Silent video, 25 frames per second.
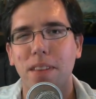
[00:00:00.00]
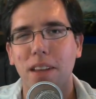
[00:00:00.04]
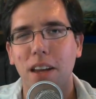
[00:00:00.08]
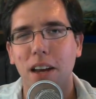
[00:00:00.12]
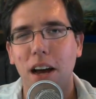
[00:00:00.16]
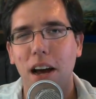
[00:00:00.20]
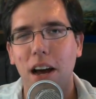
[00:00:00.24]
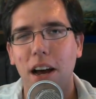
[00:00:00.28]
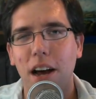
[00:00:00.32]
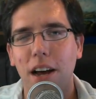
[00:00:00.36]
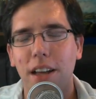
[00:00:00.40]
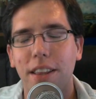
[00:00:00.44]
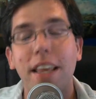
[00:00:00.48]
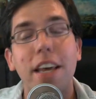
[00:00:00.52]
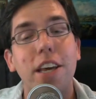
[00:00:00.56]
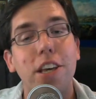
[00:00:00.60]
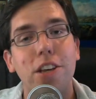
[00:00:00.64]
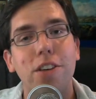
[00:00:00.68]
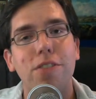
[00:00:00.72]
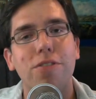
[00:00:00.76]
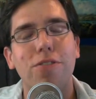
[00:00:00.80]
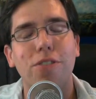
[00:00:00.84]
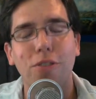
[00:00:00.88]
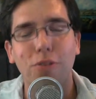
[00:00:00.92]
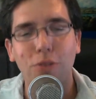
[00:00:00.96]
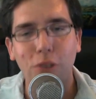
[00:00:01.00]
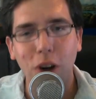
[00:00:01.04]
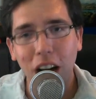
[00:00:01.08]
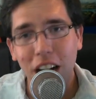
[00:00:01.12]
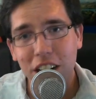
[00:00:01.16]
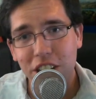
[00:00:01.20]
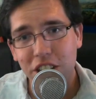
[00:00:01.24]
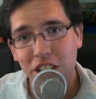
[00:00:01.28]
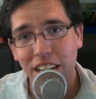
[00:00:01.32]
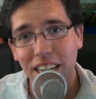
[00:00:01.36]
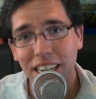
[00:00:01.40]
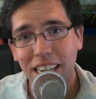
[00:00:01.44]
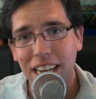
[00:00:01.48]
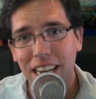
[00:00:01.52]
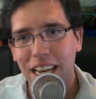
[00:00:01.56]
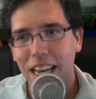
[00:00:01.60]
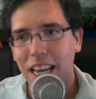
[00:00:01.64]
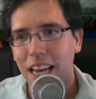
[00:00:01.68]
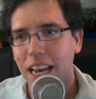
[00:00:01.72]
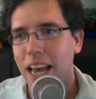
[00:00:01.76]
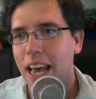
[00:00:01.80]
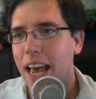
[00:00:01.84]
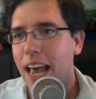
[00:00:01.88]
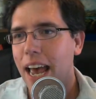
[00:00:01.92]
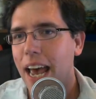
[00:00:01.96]
Thank you for watching.
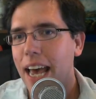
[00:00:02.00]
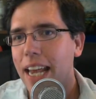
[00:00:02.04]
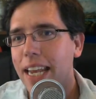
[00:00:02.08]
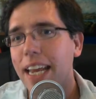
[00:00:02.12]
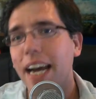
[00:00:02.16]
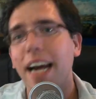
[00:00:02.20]
Any